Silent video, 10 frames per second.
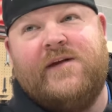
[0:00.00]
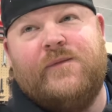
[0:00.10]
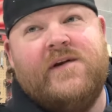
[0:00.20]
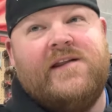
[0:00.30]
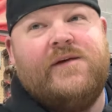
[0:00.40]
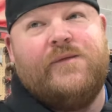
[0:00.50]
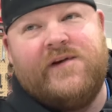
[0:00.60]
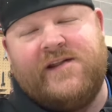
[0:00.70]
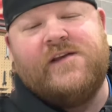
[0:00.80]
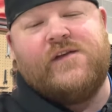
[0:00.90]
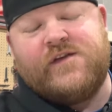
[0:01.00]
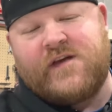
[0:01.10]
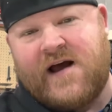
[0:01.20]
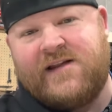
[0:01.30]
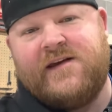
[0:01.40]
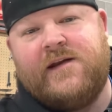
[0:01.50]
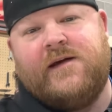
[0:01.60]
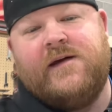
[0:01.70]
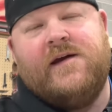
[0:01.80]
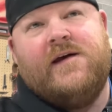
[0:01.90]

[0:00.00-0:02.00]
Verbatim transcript: really, really solid